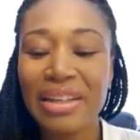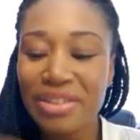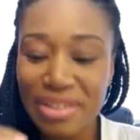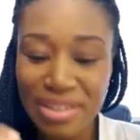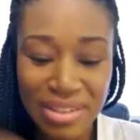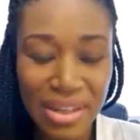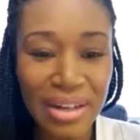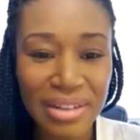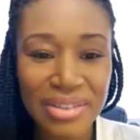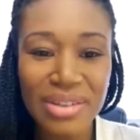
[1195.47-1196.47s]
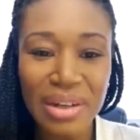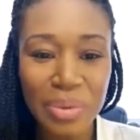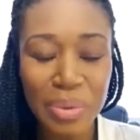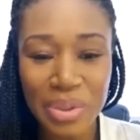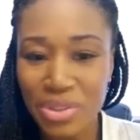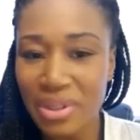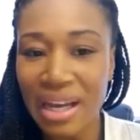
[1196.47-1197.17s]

Just start with what you